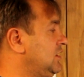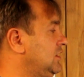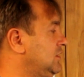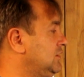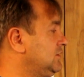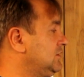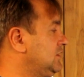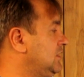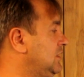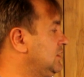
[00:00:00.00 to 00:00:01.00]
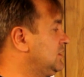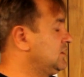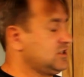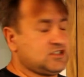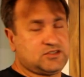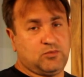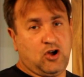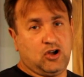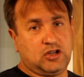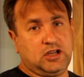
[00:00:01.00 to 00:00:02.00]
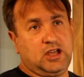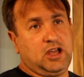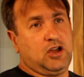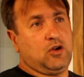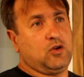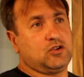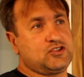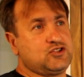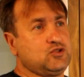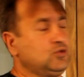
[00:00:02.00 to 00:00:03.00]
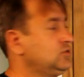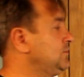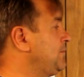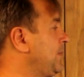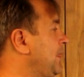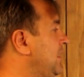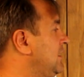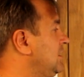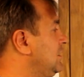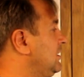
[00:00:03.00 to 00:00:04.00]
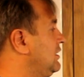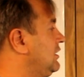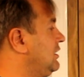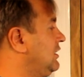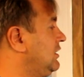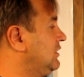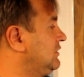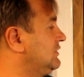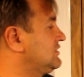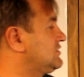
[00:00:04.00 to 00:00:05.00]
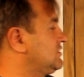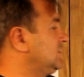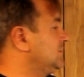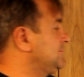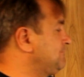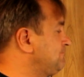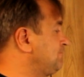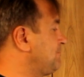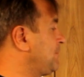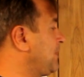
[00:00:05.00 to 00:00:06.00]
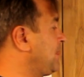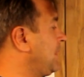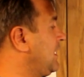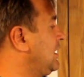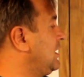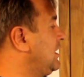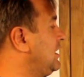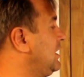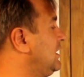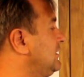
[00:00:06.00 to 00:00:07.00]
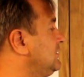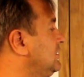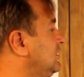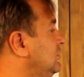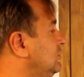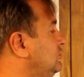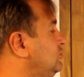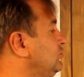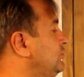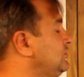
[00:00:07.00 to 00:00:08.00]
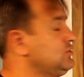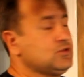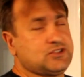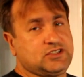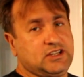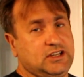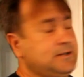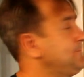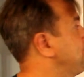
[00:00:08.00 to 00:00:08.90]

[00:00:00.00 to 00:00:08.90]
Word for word: uh, smoke or soot uh, this uh, and to reduce the